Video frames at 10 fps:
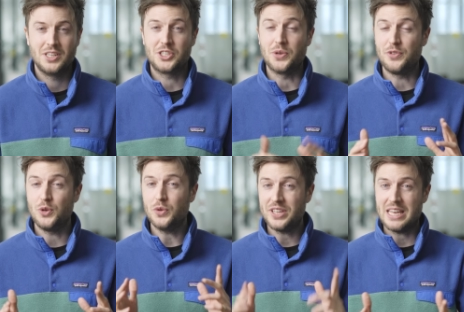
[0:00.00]
So if
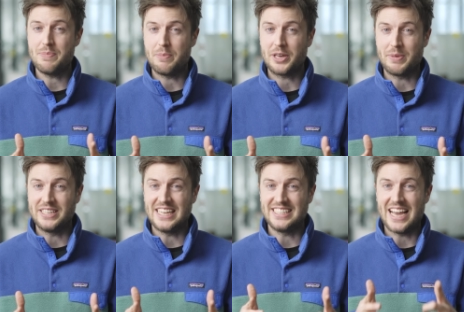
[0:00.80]
you're thinking about becoming a
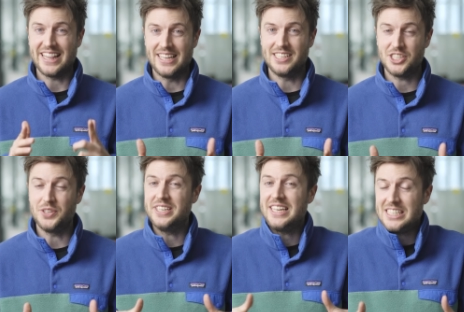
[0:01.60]
data analyst, you
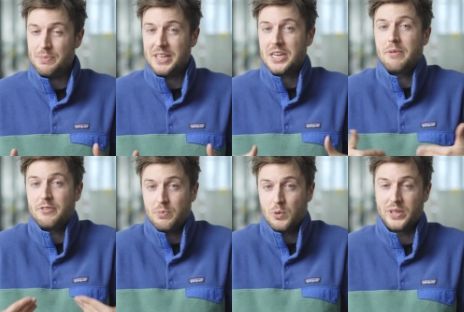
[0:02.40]
need to be
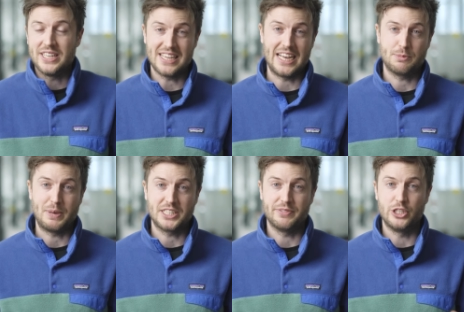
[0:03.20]
comfortable with this
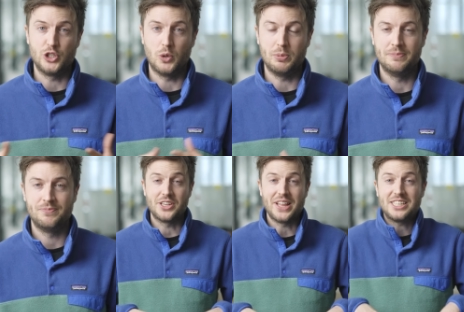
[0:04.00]
aspect of the job.
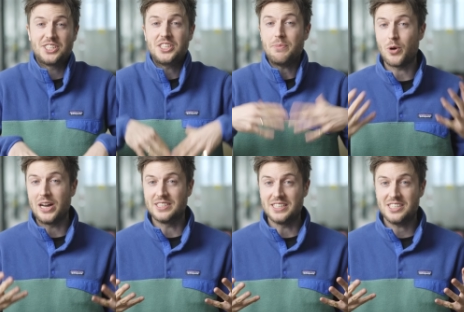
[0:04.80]
So that
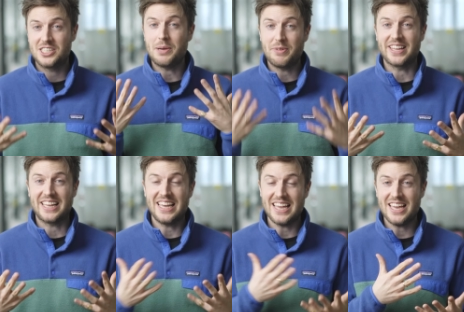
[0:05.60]
summarizes some of the
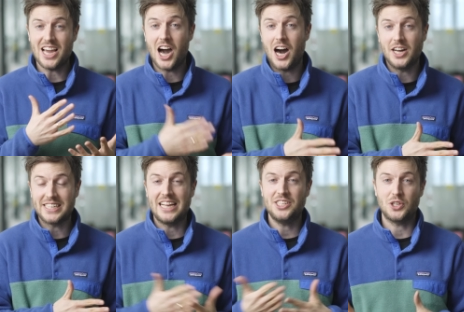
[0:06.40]
key hard
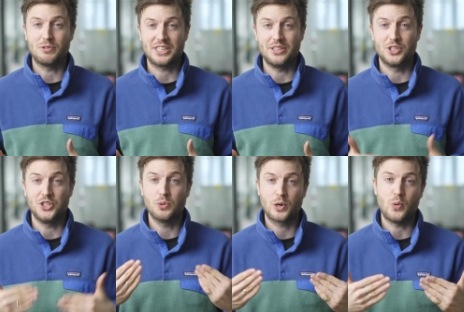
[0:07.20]
and soft skills
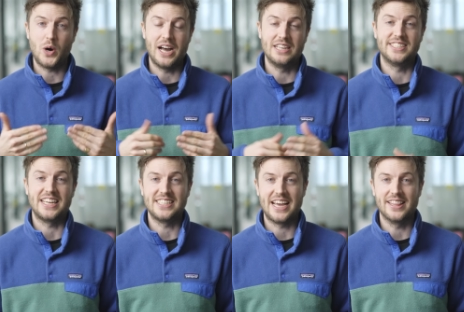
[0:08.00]
you'll require as a
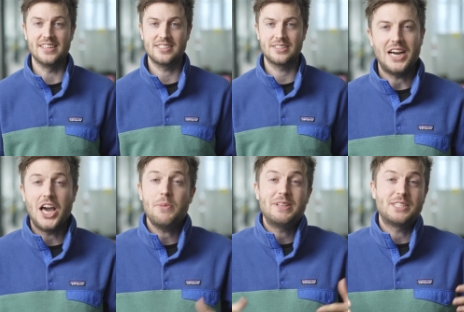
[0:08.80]
data analyst. I
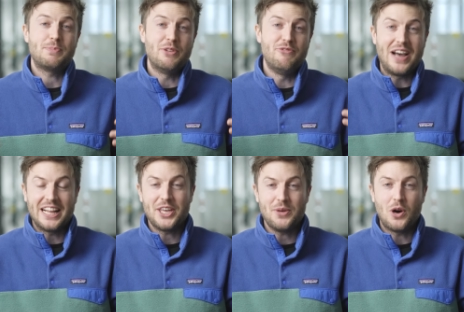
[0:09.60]
hope this has been of
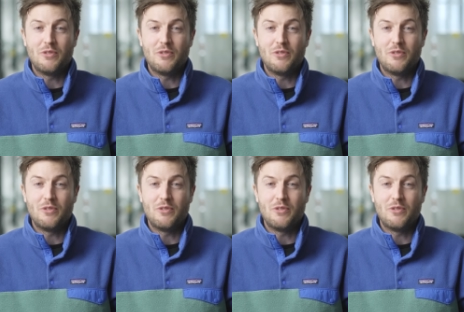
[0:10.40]
value.